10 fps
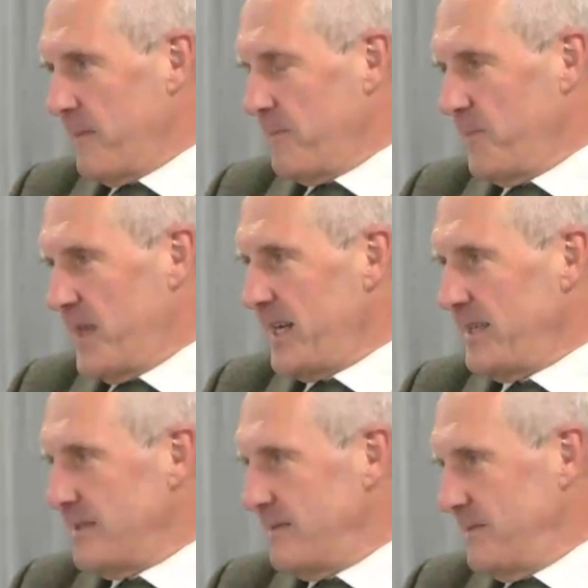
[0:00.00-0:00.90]
that
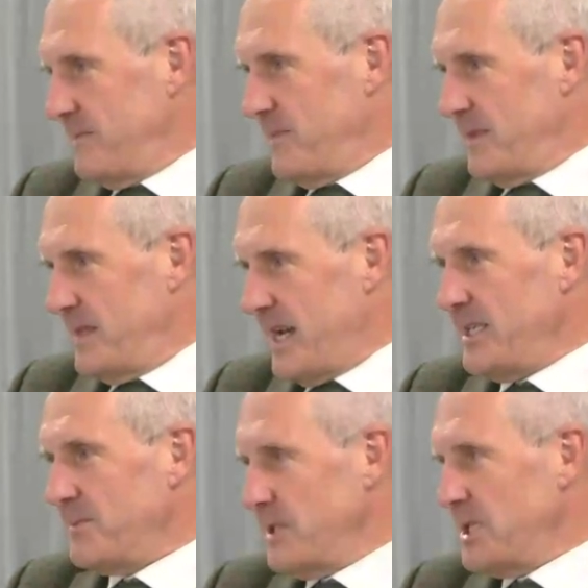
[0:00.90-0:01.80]
that
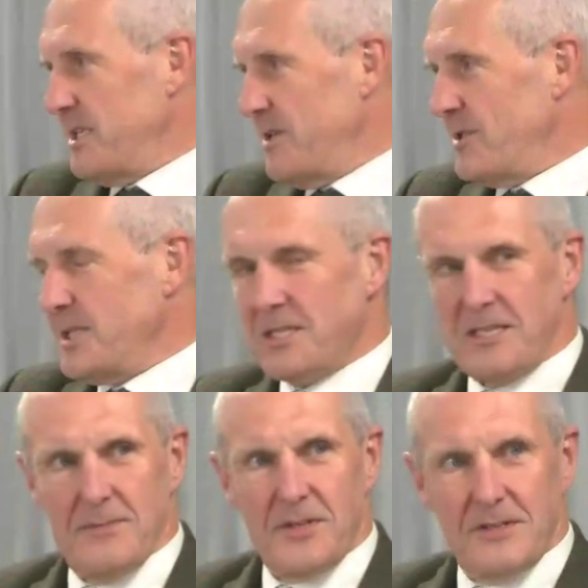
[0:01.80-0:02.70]
is materially
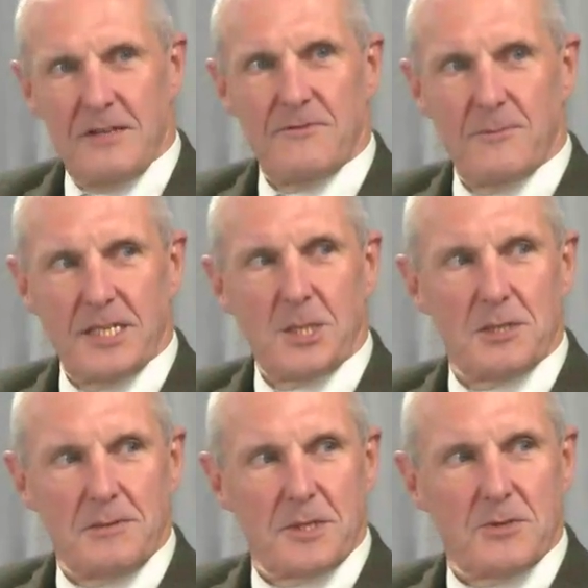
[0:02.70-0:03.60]
significant
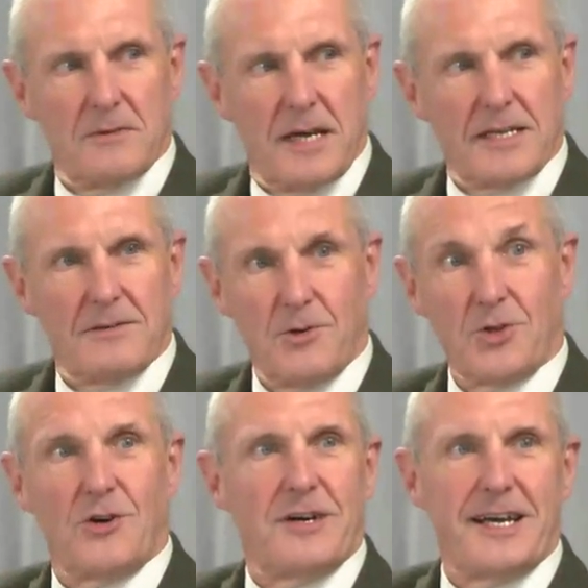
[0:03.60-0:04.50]
information to have had or
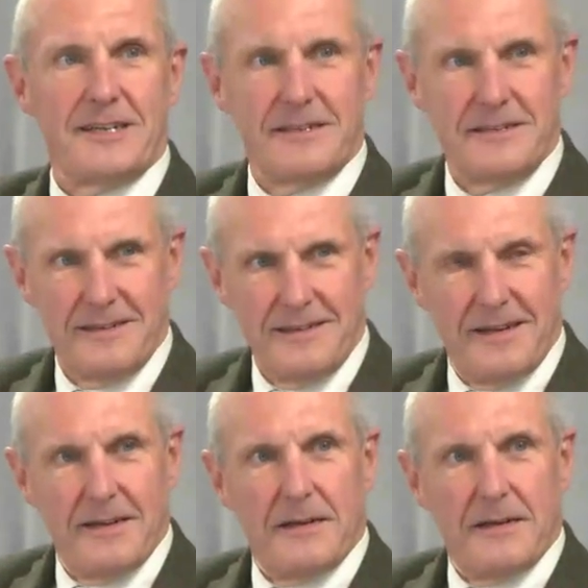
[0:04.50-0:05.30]
not had. Would